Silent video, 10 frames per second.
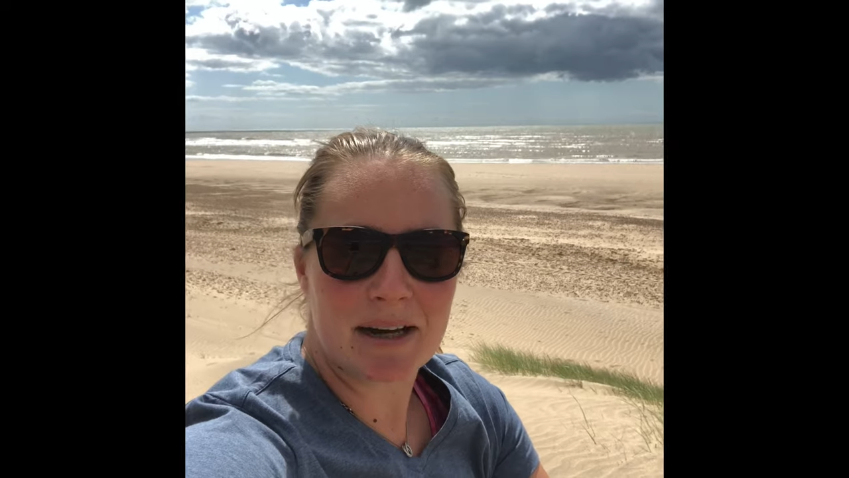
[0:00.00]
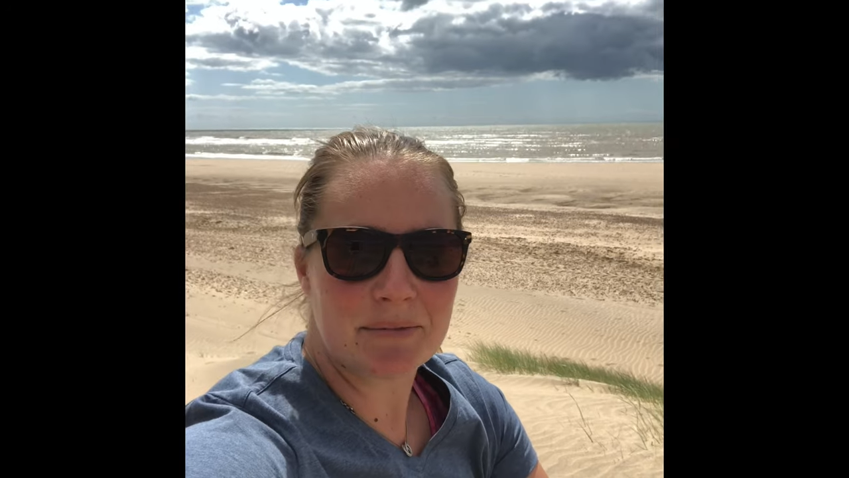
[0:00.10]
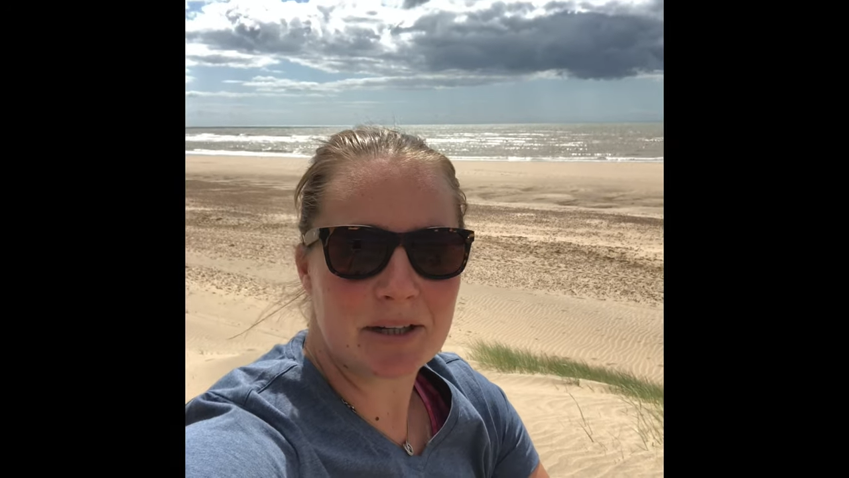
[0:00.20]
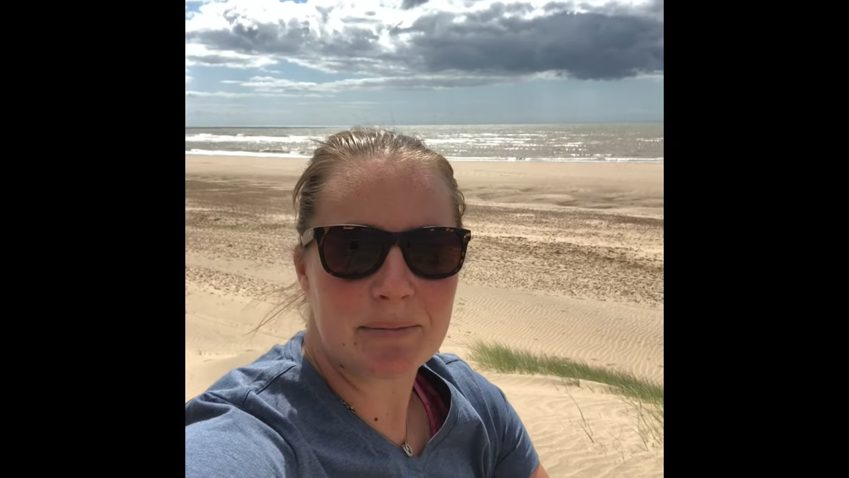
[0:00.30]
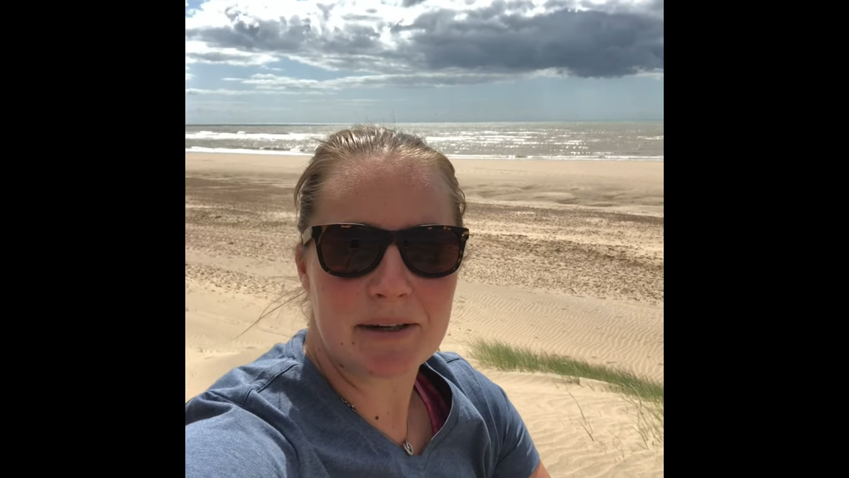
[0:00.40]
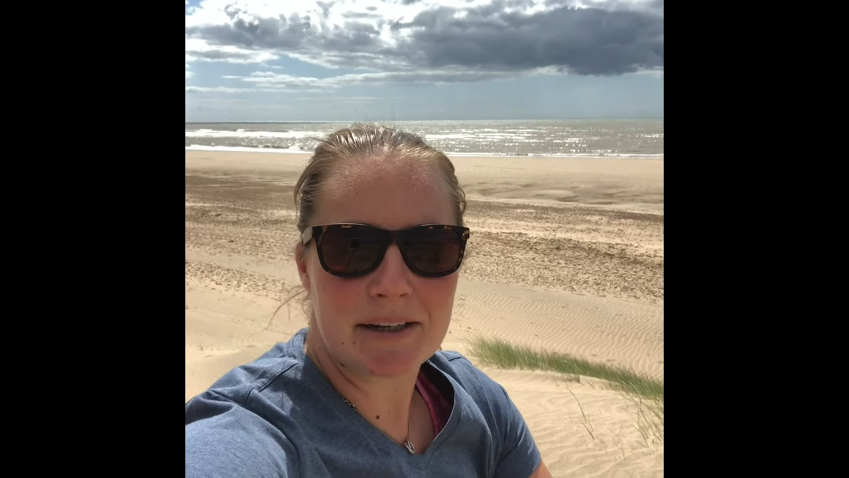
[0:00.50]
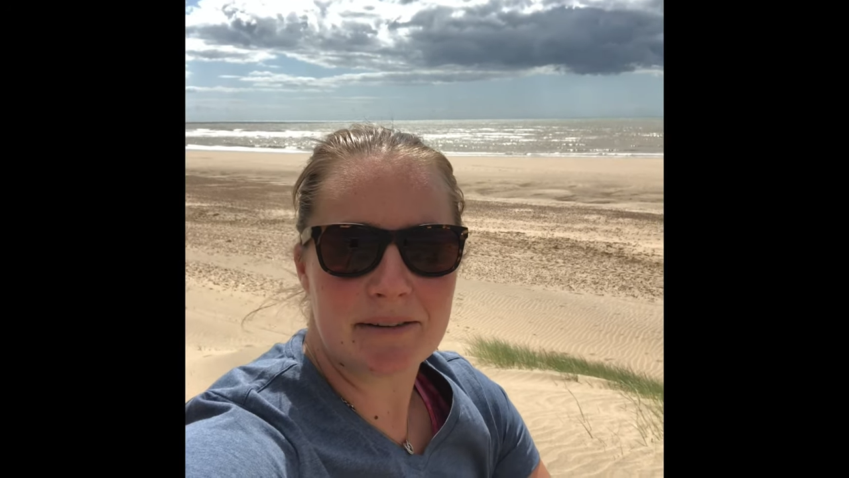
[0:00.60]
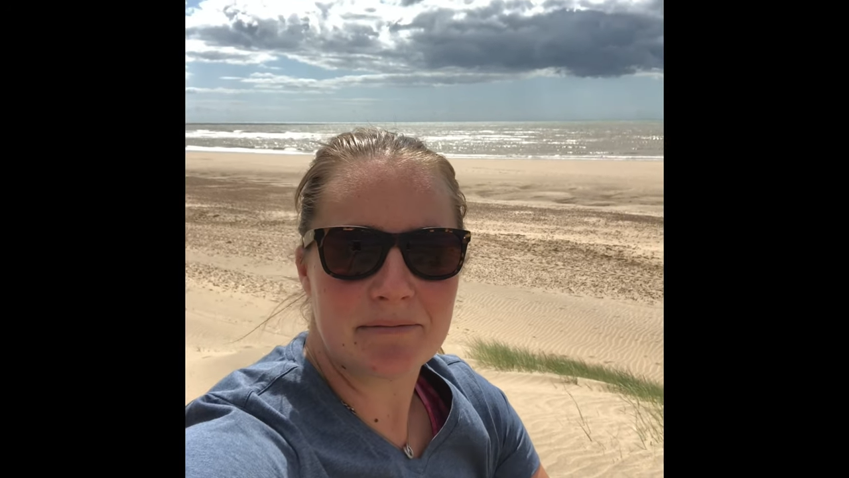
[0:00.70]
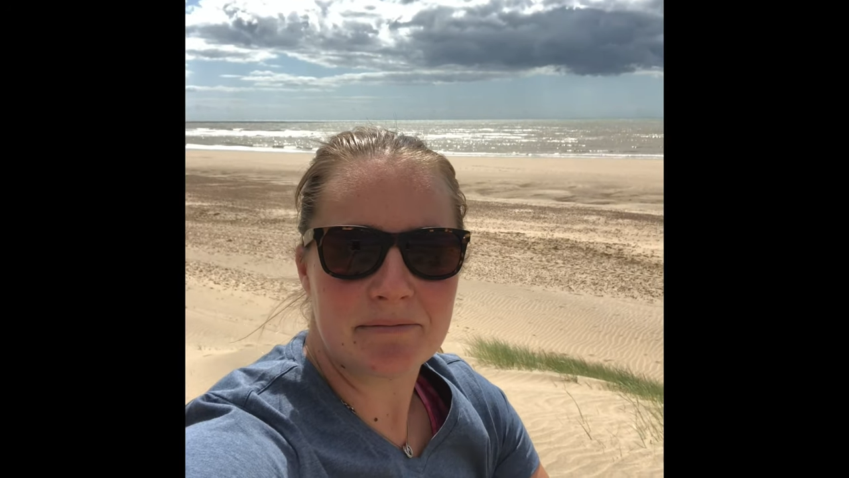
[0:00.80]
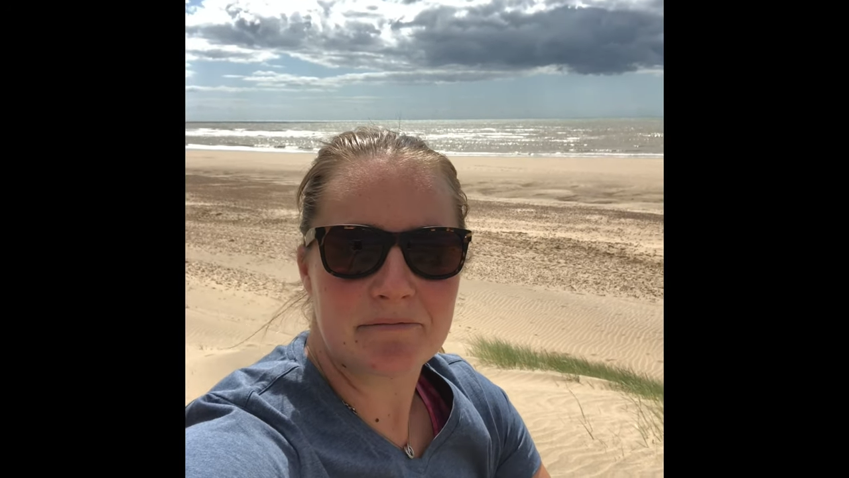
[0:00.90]
I'm going to be
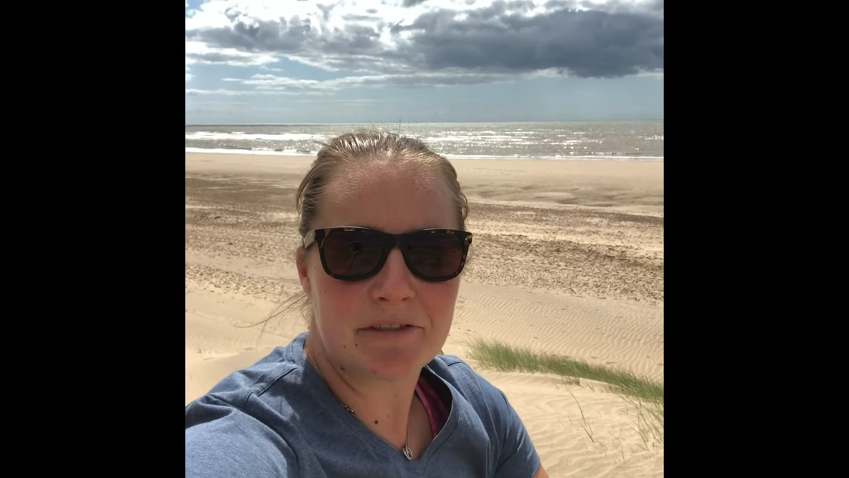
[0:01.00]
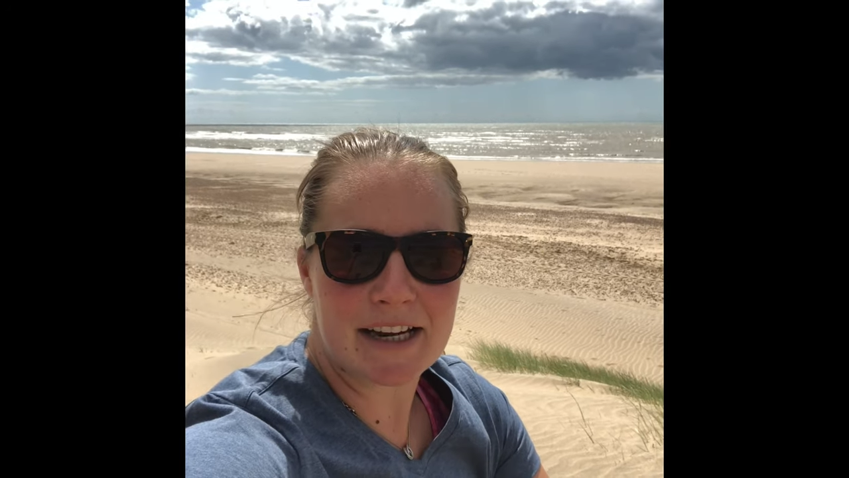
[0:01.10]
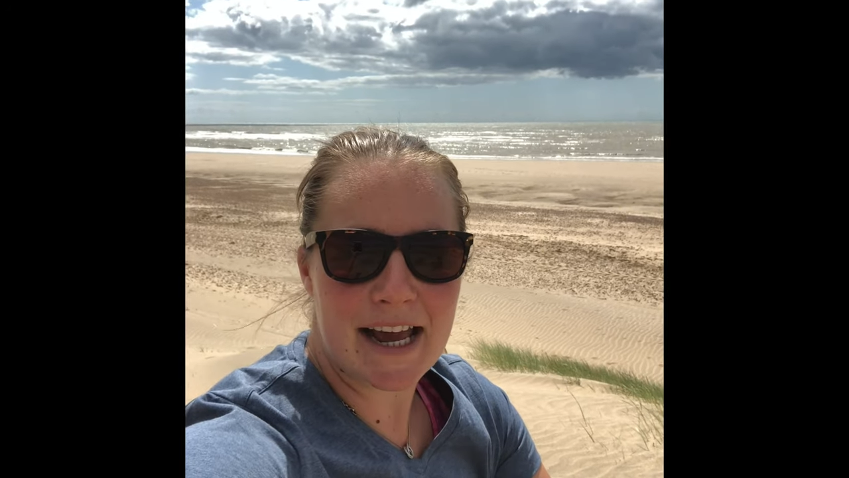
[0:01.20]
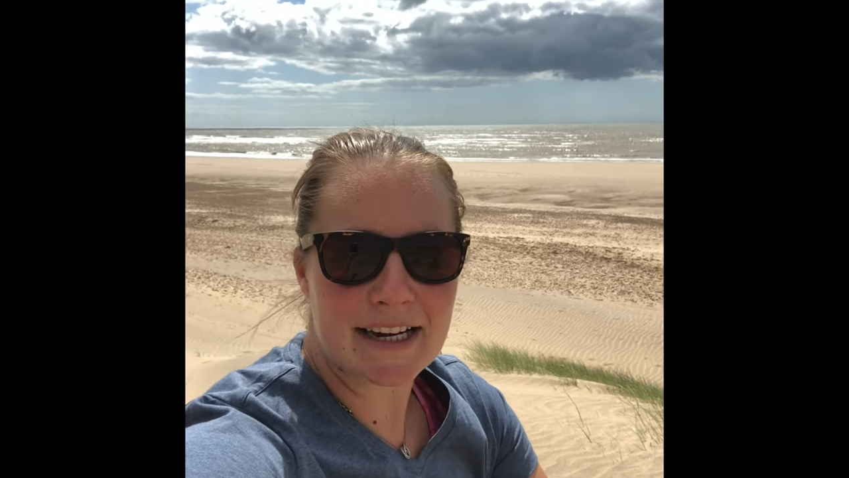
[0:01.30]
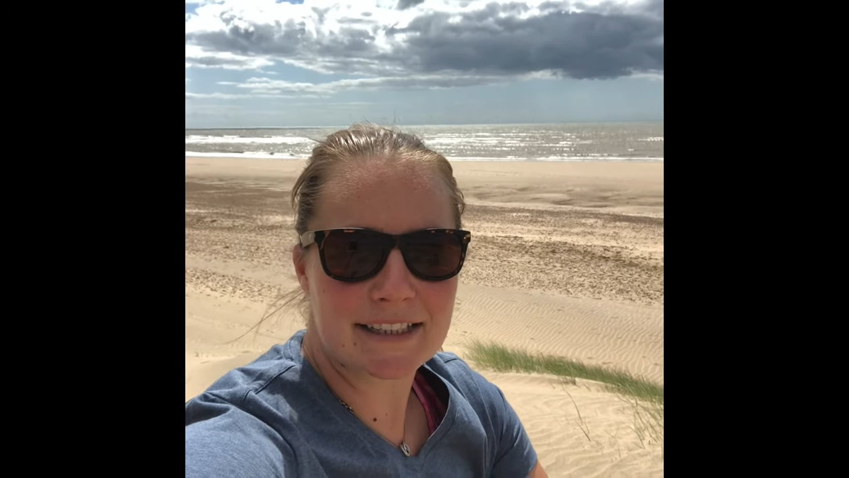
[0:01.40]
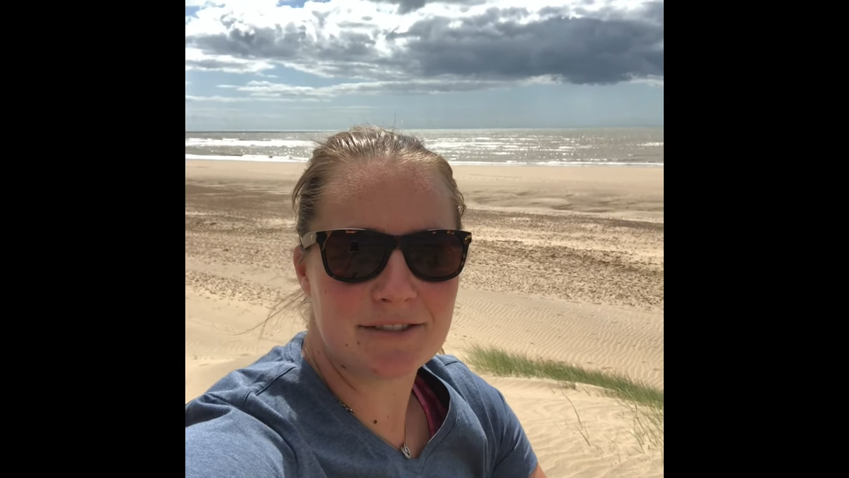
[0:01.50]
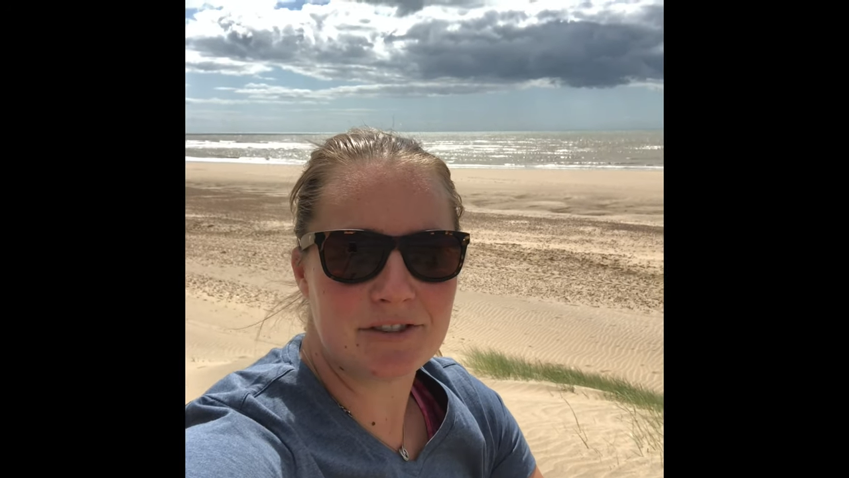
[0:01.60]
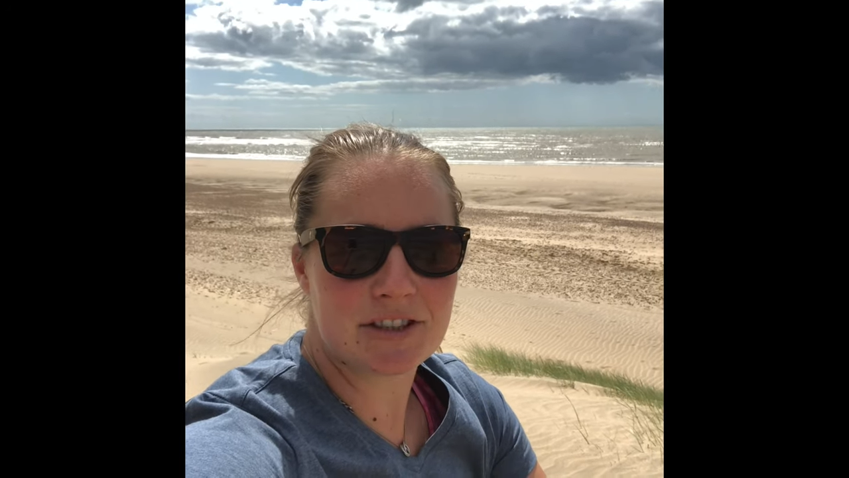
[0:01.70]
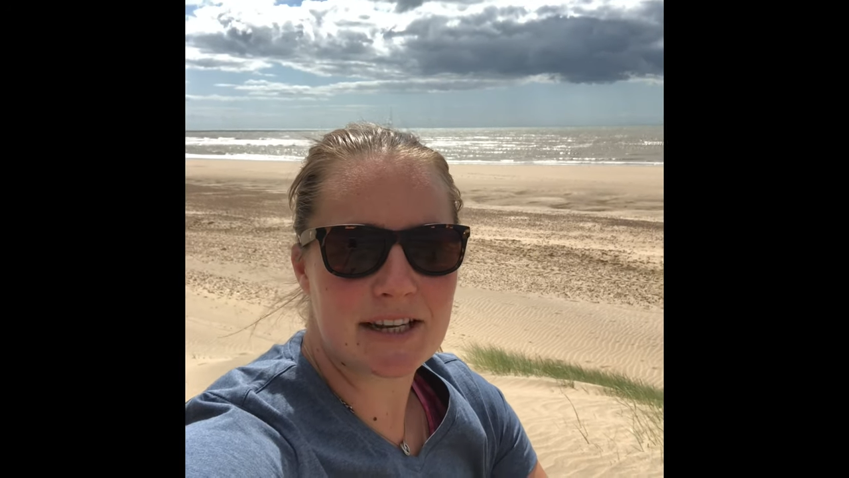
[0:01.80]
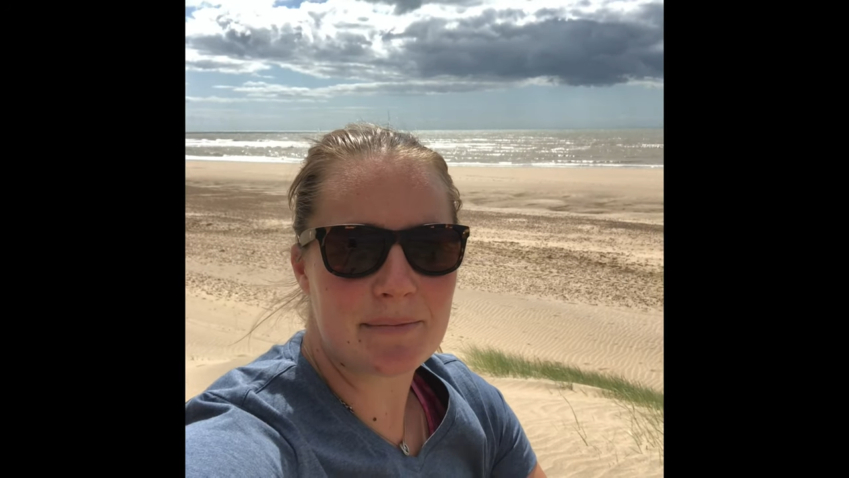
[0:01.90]
really active,
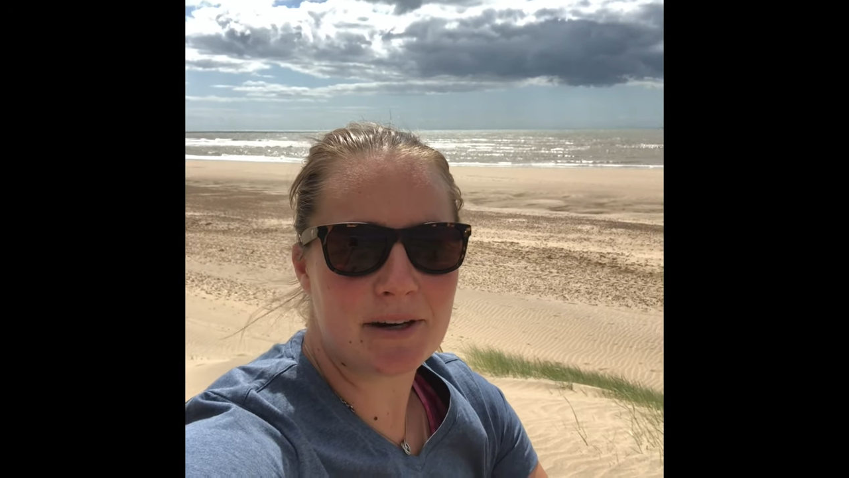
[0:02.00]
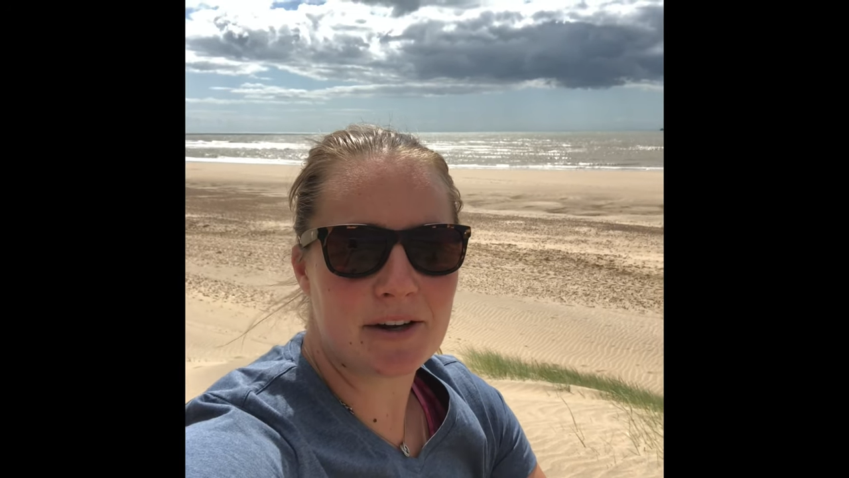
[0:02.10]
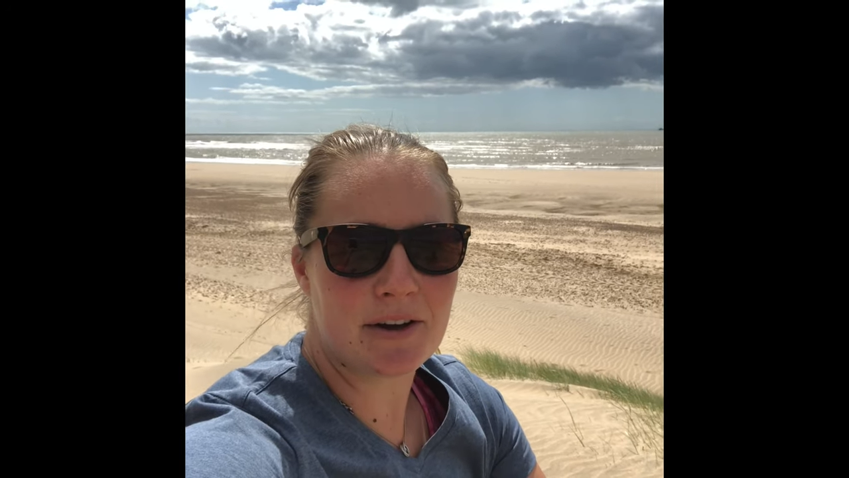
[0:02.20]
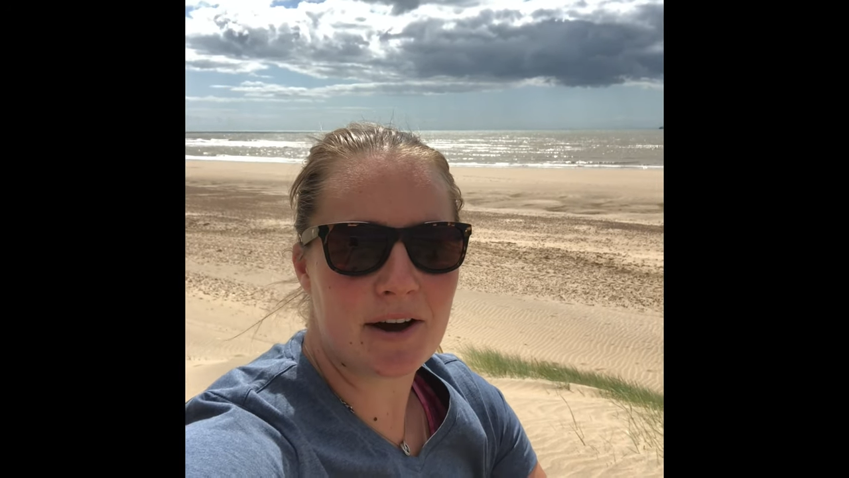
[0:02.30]
just let me know.